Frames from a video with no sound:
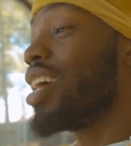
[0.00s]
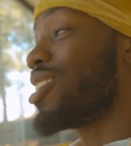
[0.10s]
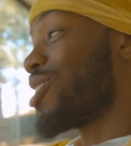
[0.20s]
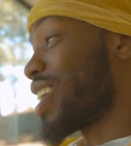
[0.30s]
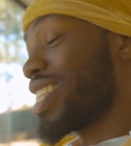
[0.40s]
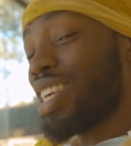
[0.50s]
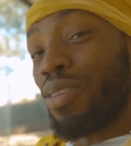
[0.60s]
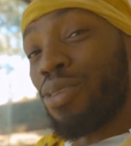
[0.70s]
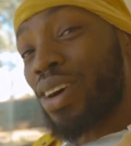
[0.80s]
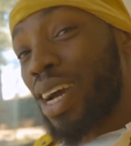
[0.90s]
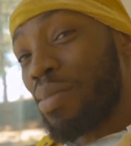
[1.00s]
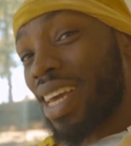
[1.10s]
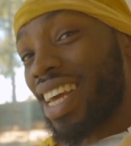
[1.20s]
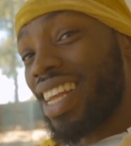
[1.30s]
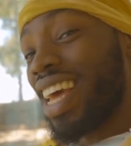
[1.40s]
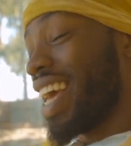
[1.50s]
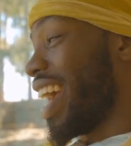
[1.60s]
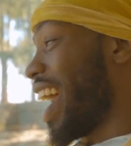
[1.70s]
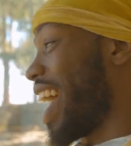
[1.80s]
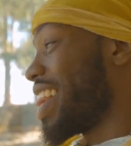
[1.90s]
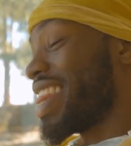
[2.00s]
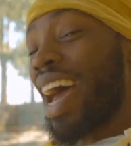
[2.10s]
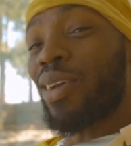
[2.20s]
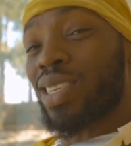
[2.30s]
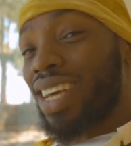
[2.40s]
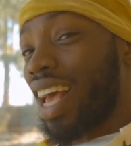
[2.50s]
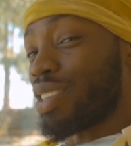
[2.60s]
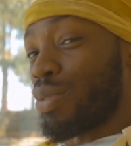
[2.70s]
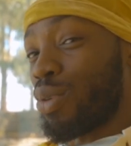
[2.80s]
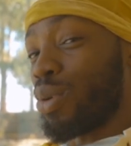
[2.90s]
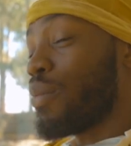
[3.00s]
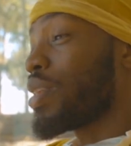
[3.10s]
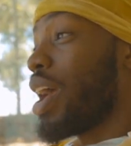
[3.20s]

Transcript: so you can see the fog coming in, and that was a nice view.